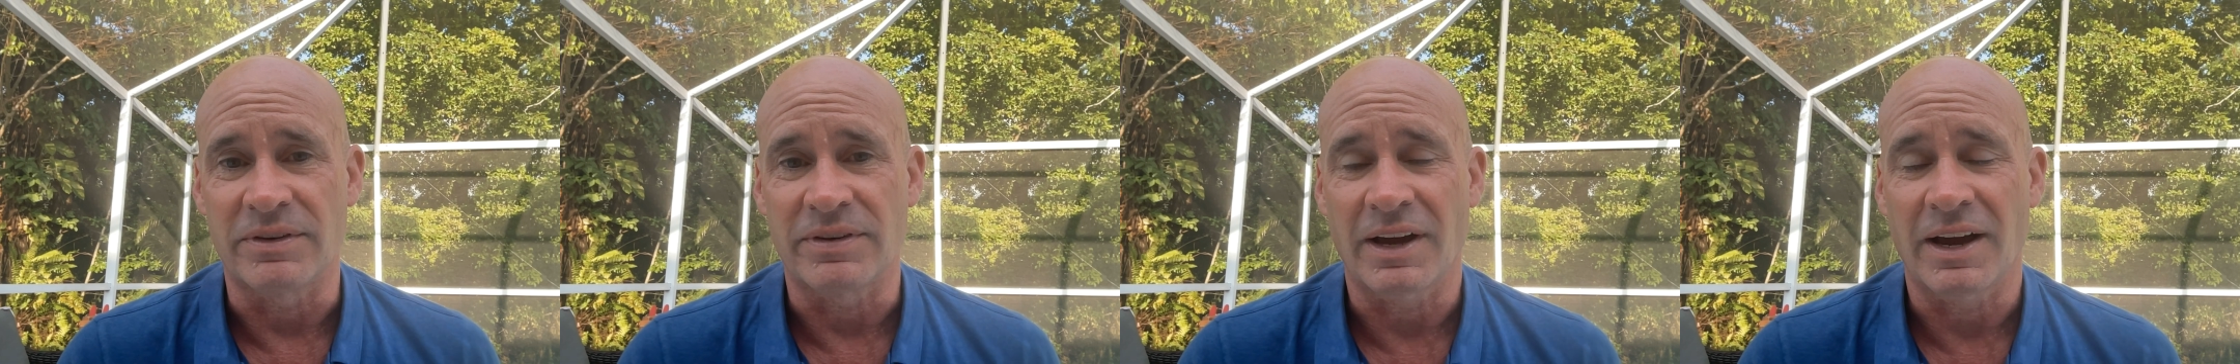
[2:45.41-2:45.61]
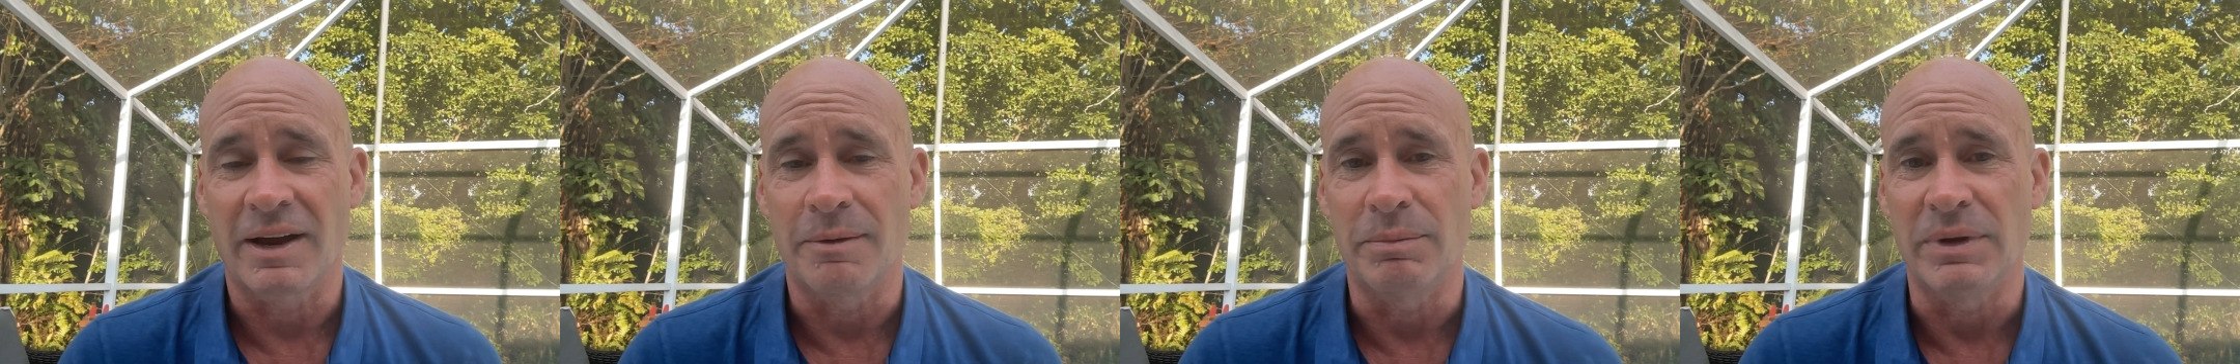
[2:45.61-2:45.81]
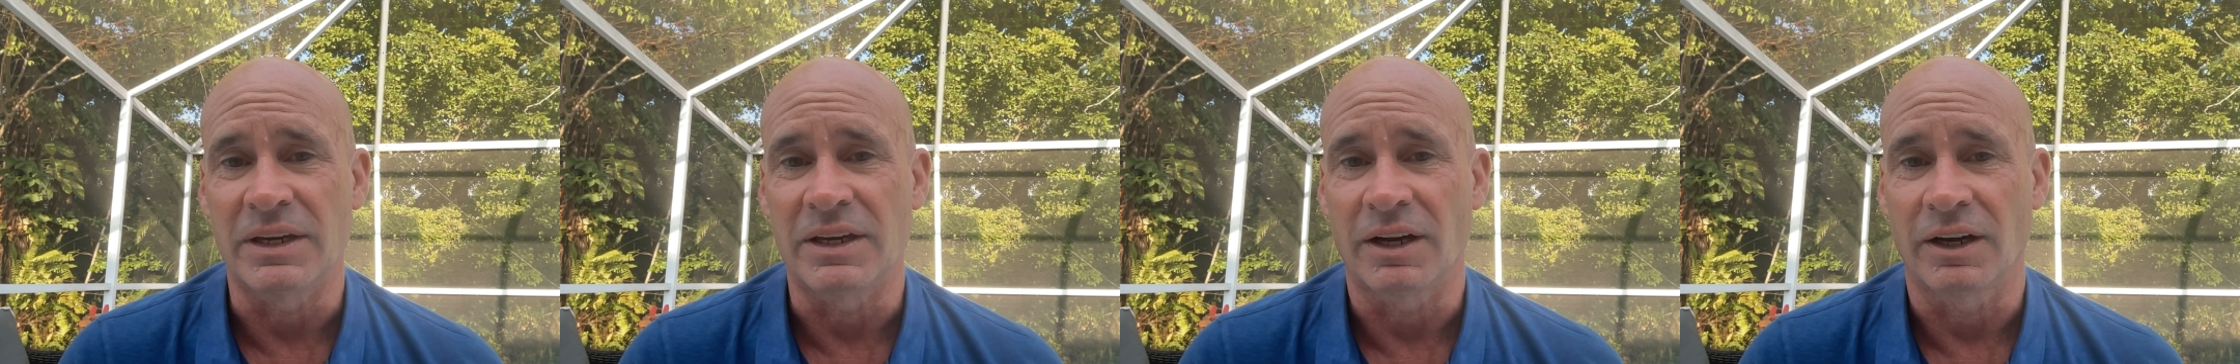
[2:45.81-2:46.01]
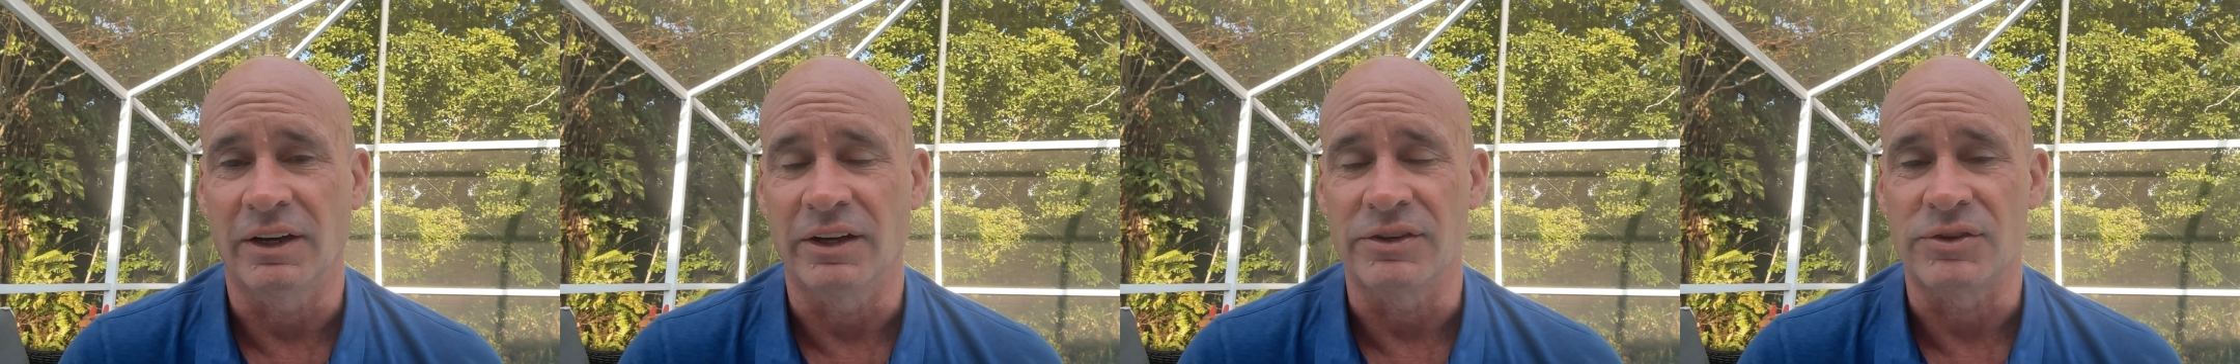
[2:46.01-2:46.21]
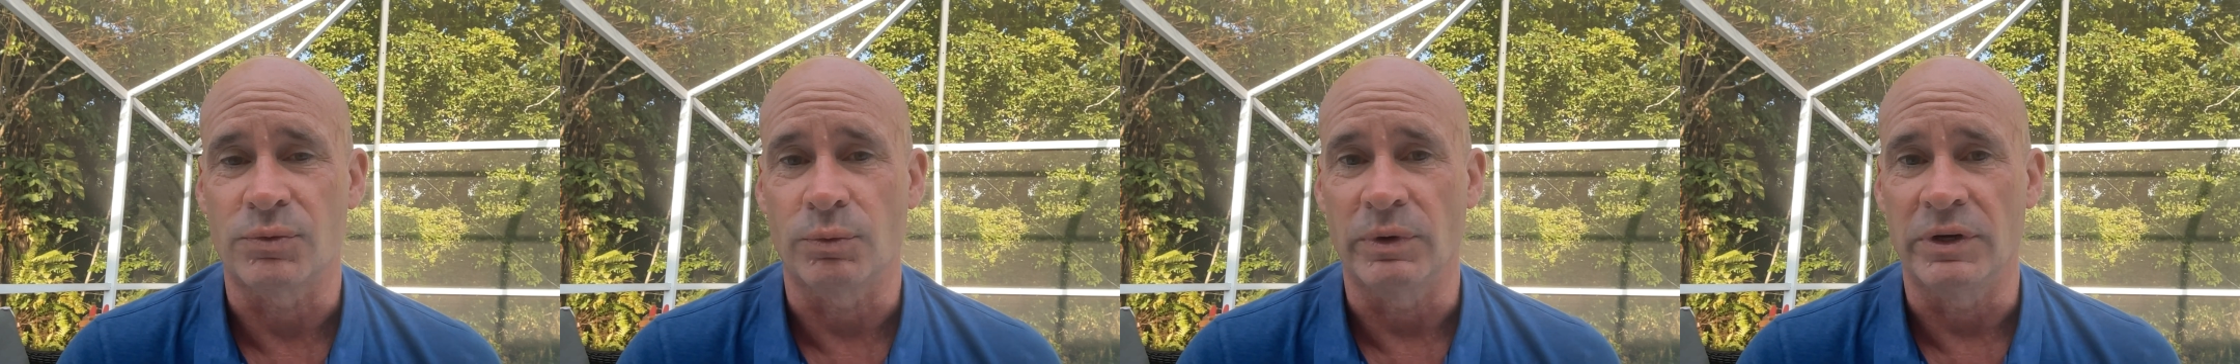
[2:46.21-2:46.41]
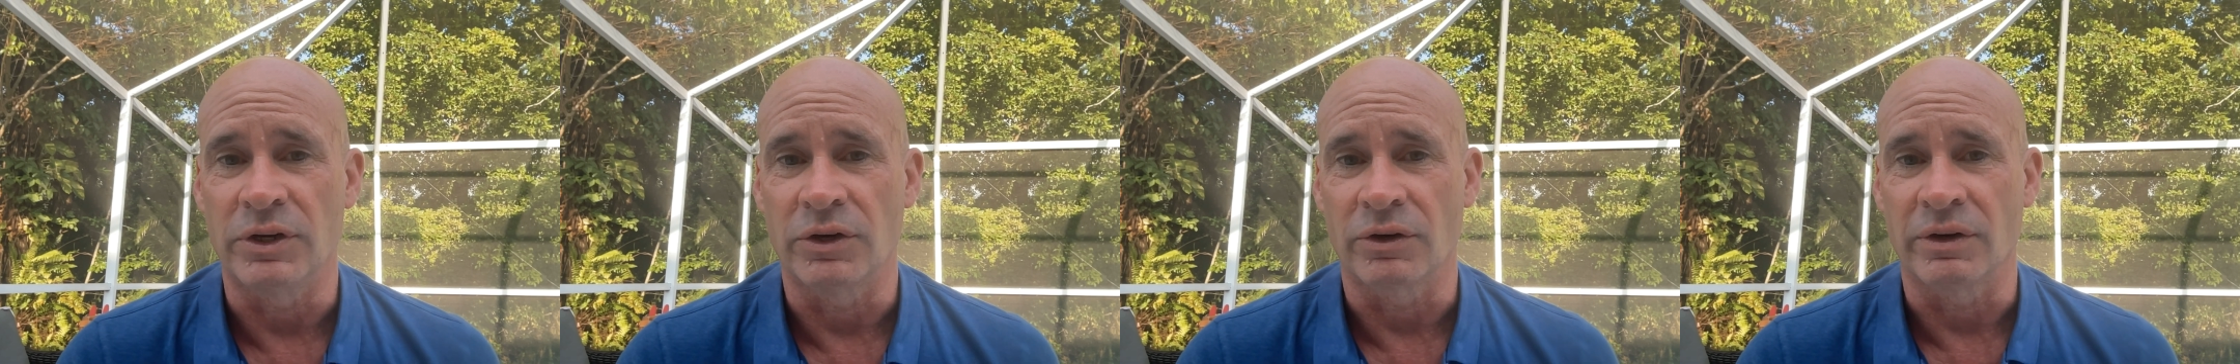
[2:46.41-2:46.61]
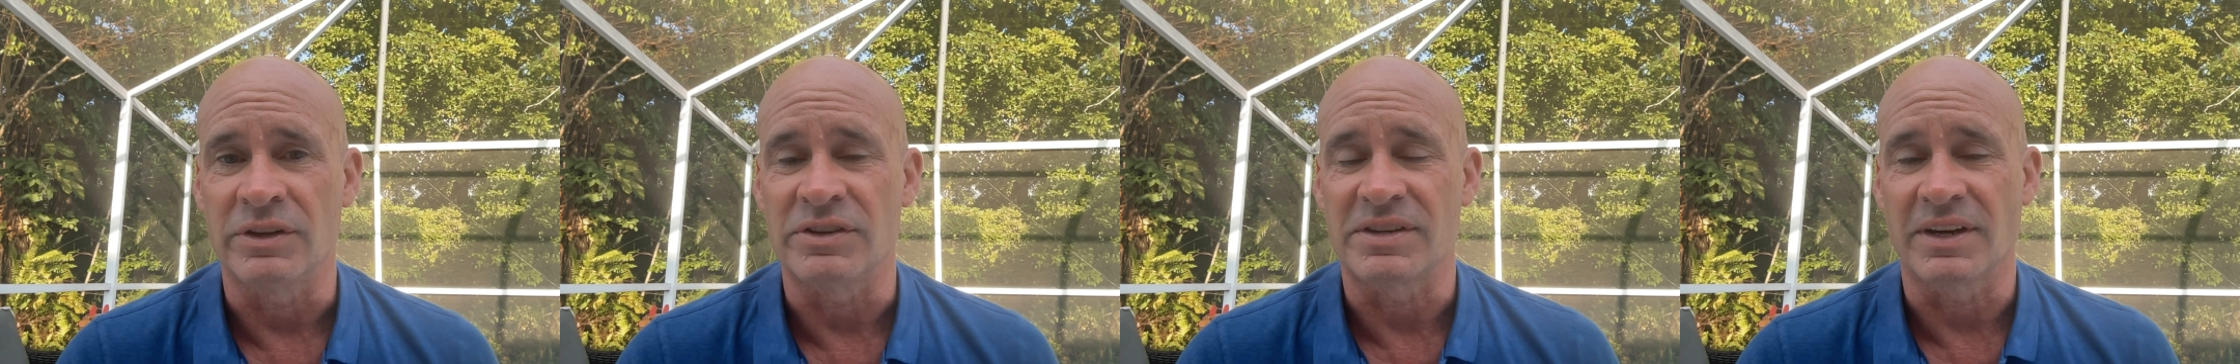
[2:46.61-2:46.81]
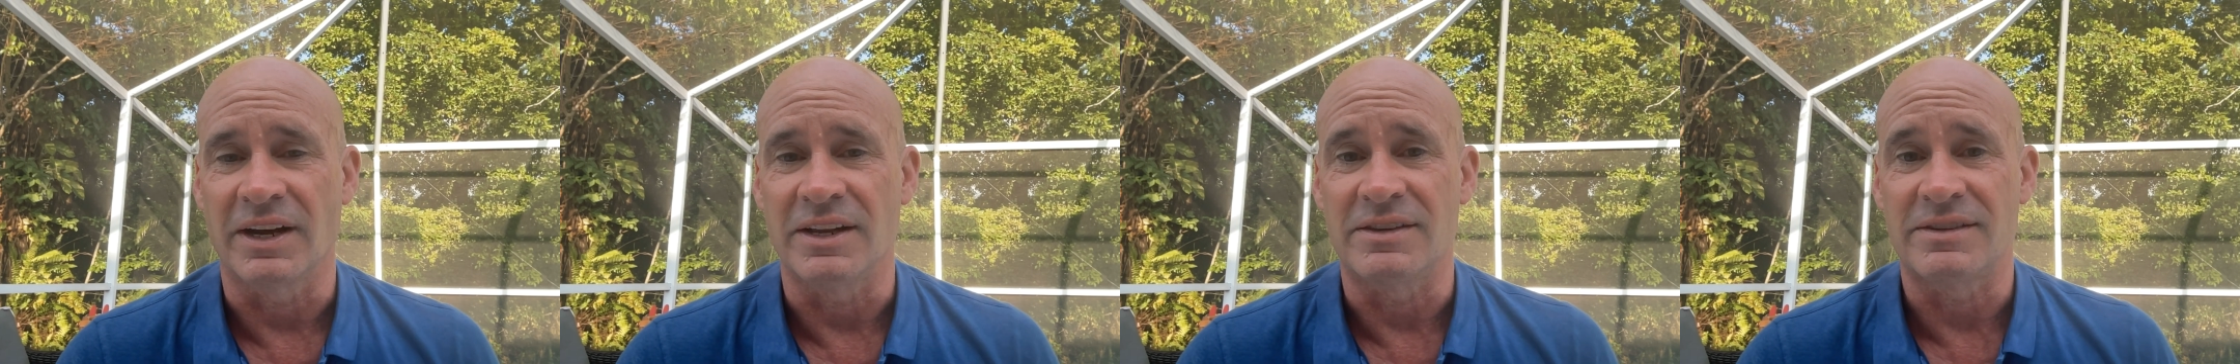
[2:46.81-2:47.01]
time because when you're
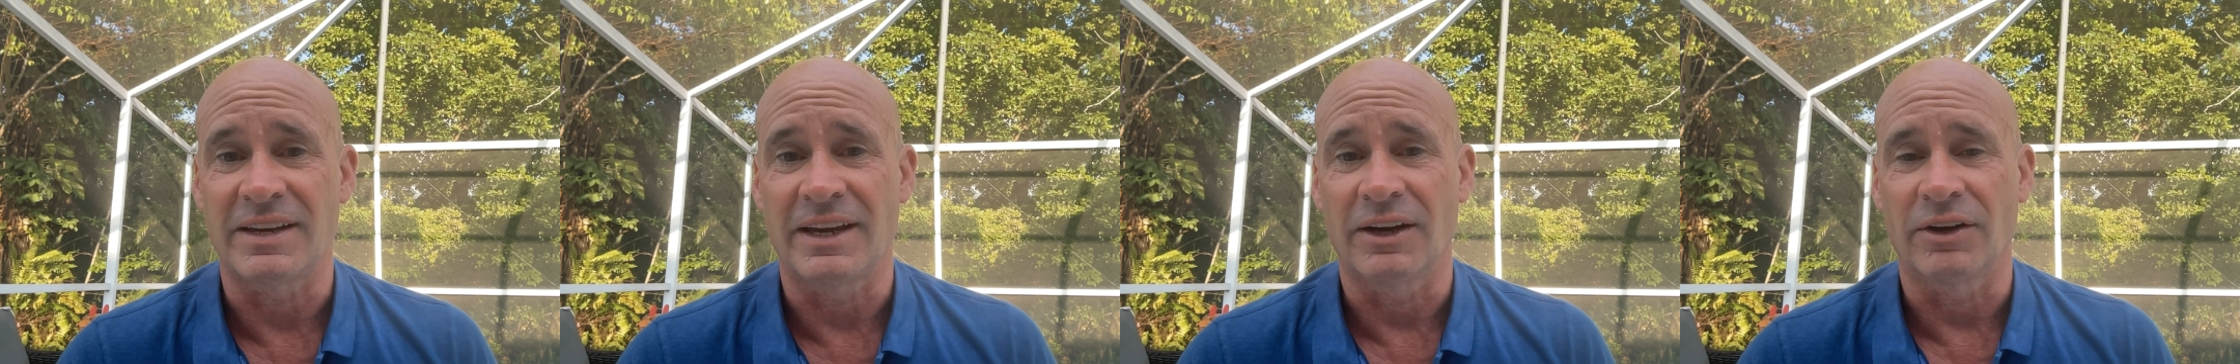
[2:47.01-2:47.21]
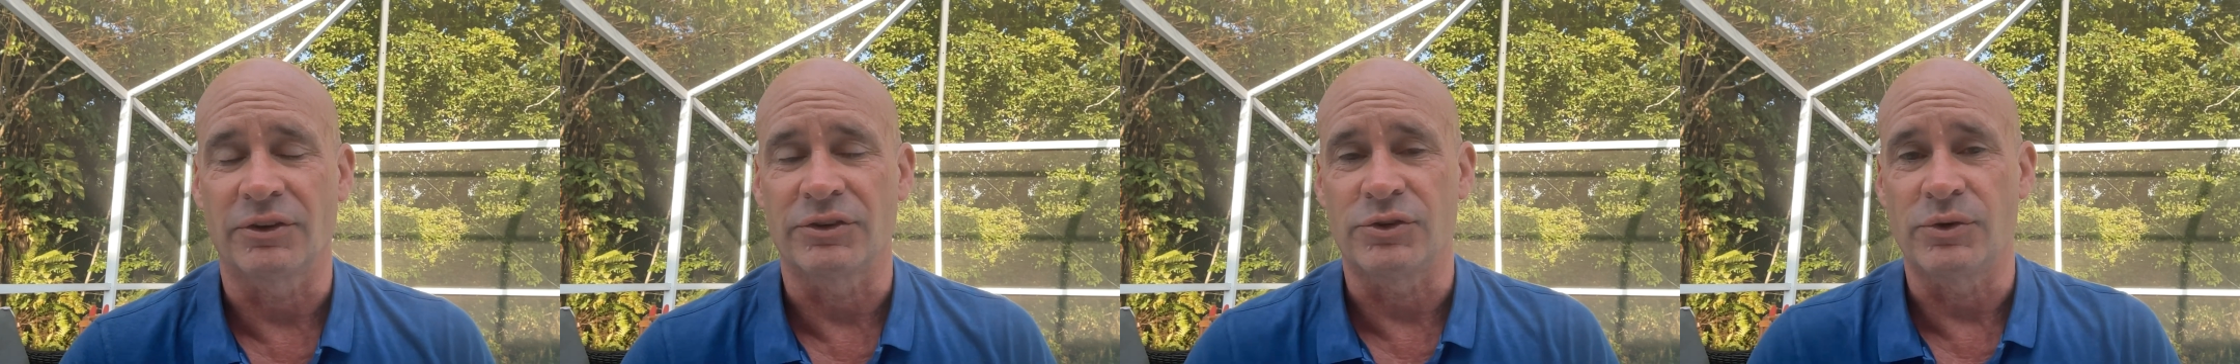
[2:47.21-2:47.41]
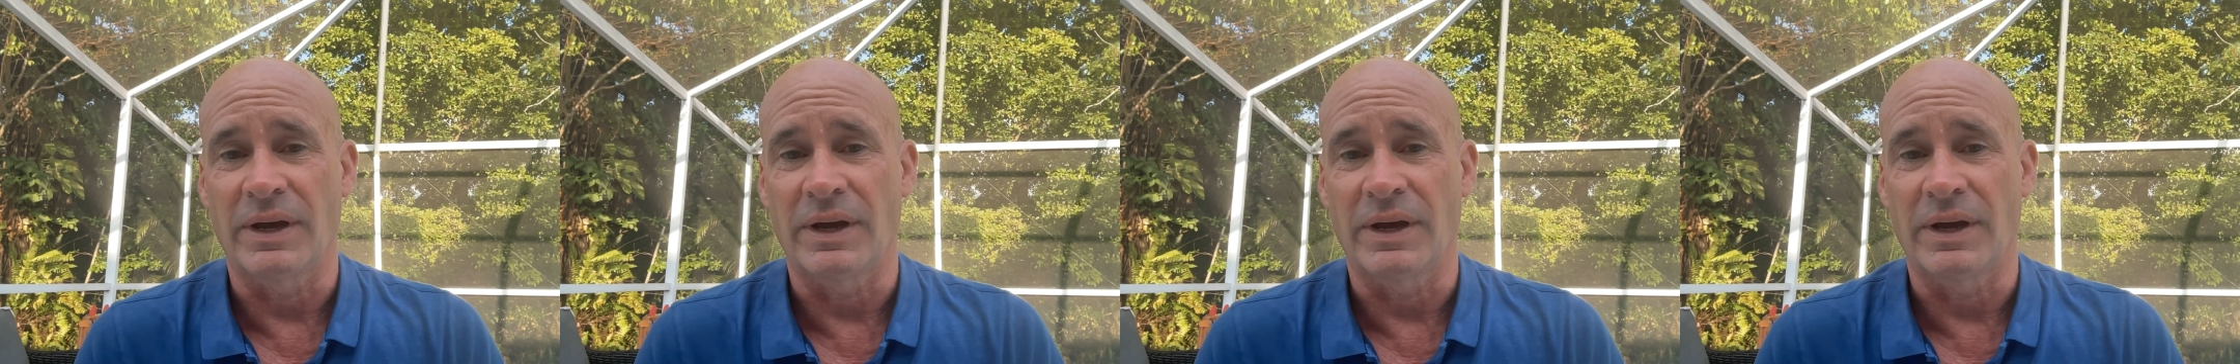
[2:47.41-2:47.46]
inside sales,